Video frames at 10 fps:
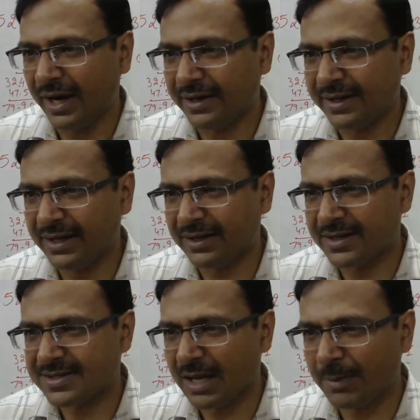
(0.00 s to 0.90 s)
And then
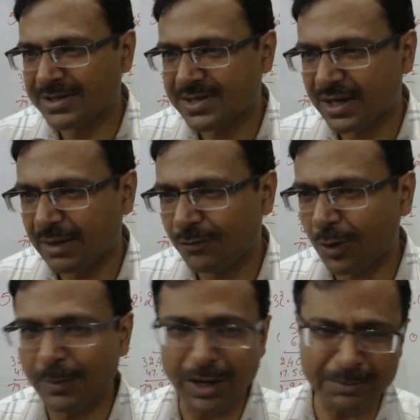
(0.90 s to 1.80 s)
the same answer came
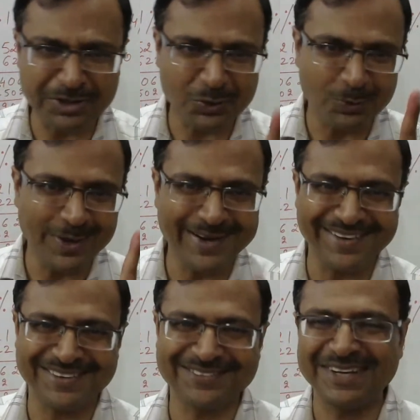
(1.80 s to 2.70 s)
from Aman
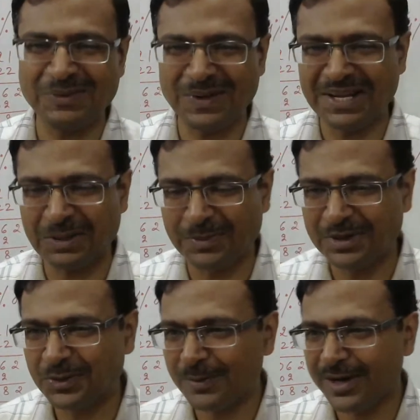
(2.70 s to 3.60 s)
Kumar. Very well done,
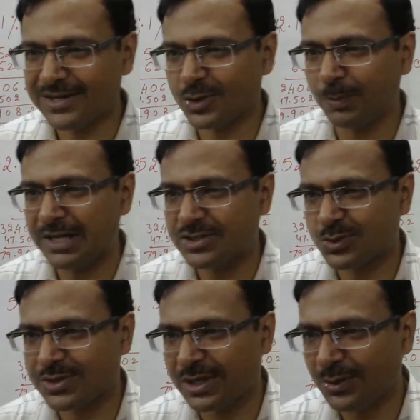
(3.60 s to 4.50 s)
Aman Kumar. So pleased to
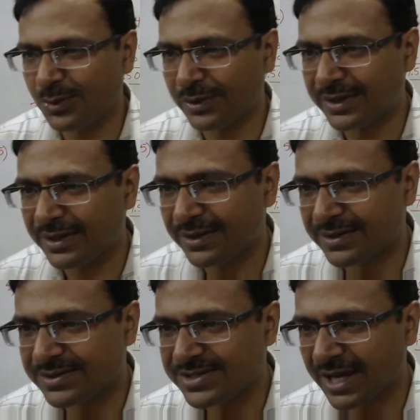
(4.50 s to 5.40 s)
see you on the
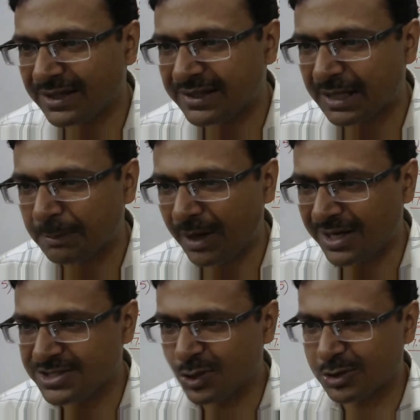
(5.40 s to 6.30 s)
channel. Then
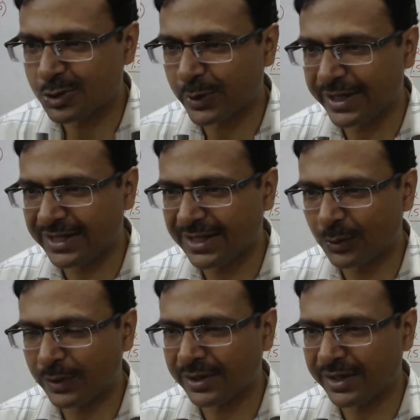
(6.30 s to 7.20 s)
Balaji also getting that
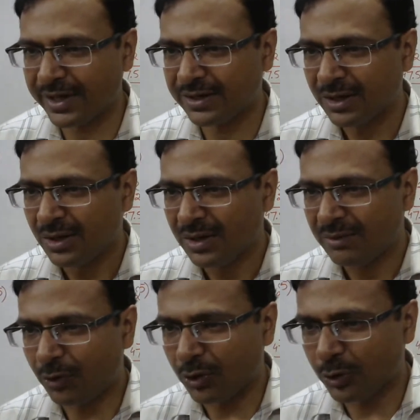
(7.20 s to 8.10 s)
one correct,
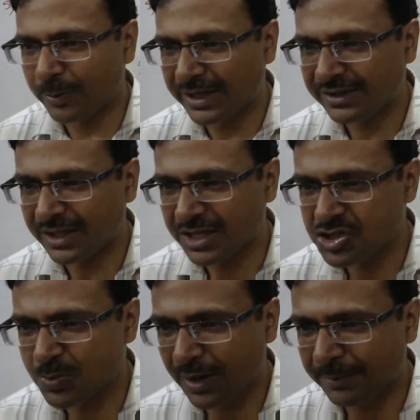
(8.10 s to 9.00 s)
followed by Tanish
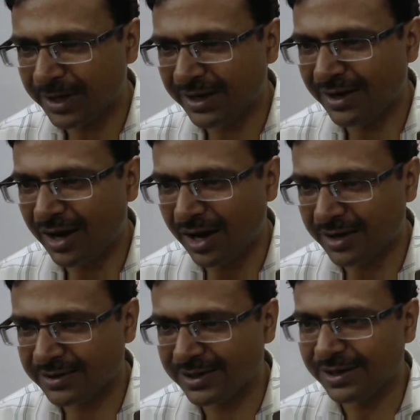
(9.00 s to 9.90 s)
Bhamre,
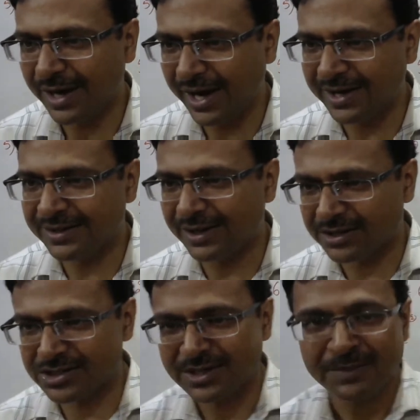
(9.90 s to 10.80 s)
Hardik
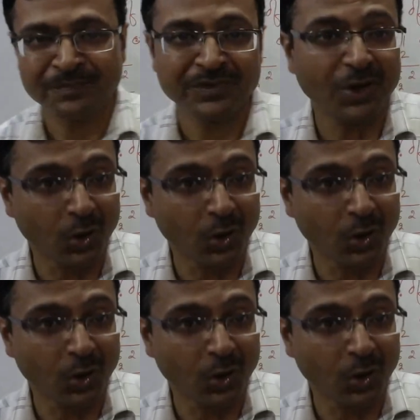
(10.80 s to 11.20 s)
and Daksh.